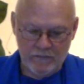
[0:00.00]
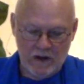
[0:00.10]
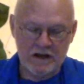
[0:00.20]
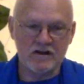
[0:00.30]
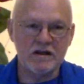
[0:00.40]

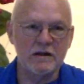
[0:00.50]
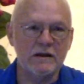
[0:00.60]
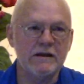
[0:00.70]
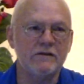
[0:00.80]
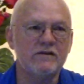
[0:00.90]
And she
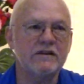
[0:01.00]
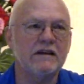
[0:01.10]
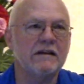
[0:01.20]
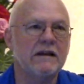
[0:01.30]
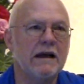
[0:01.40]
lives
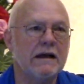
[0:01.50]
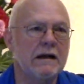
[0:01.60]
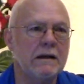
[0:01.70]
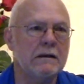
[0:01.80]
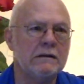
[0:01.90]
in
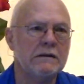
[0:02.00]
a